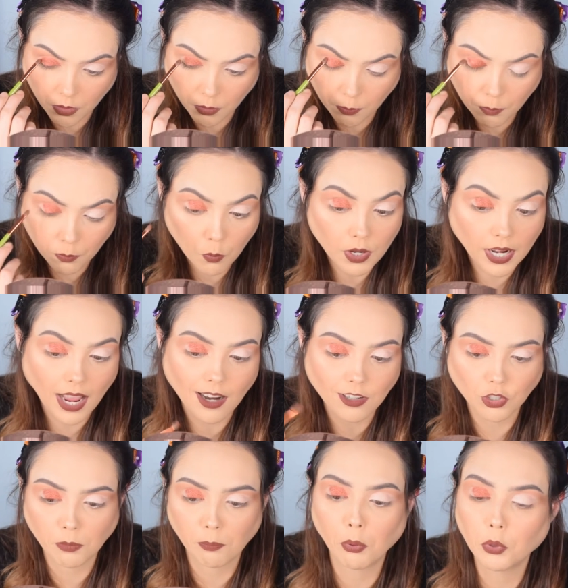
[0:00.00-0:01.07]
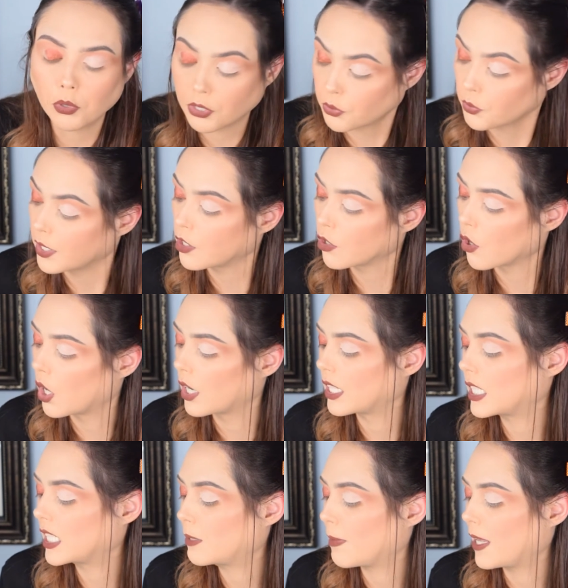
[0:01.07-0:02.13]
the what I actually pull the trigger on
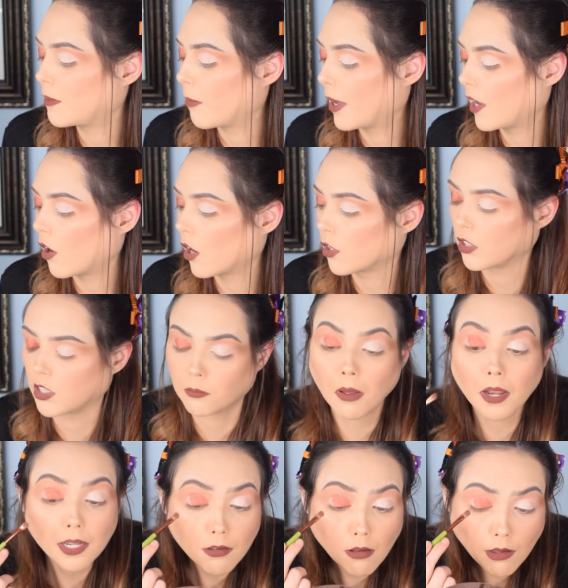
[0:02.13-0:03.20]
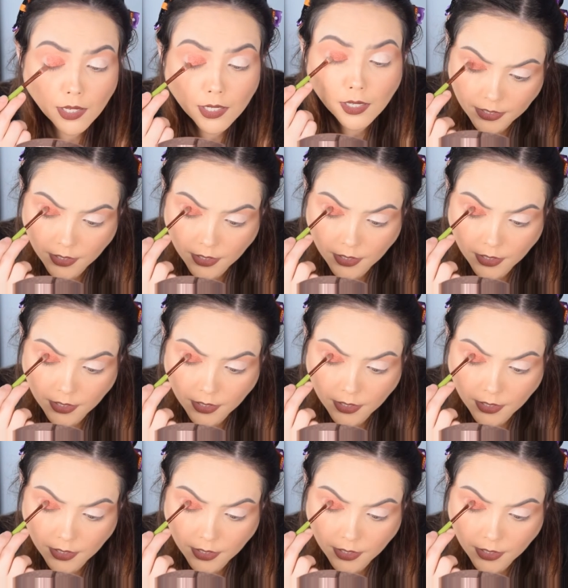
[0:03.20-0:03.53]
and spend my hard-earned money on.